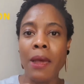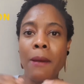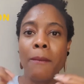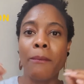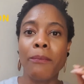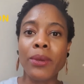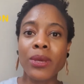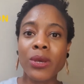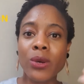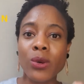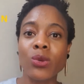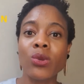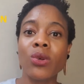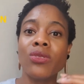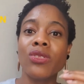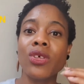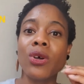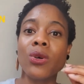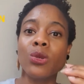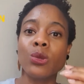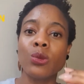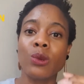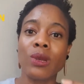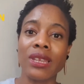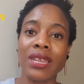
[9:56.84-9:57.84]
Build on
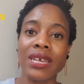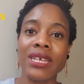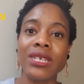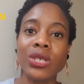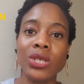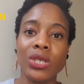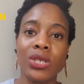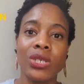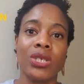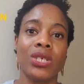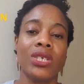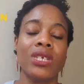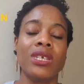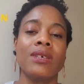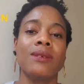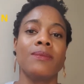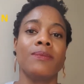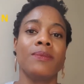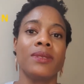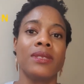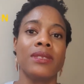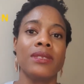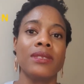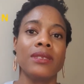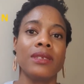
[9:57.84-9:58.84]
those
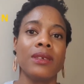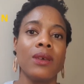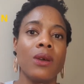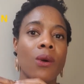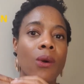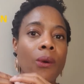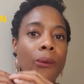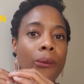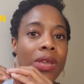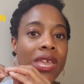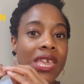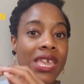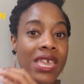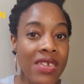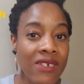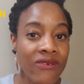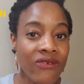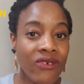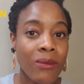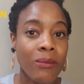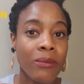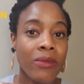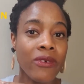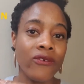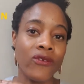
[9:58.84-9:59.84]
relationships.
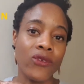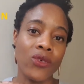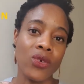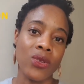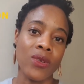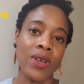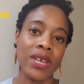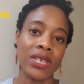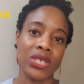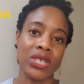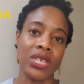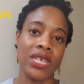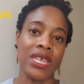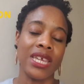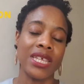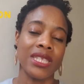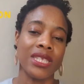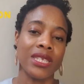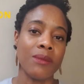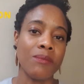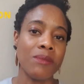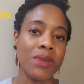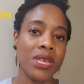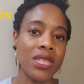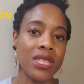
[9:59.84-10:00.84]
even before you actually get to
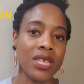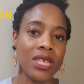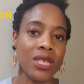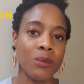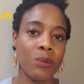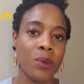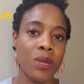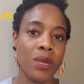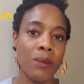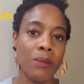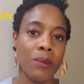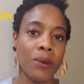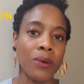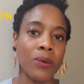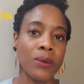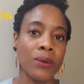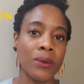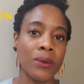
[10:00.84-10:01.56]
meet these people.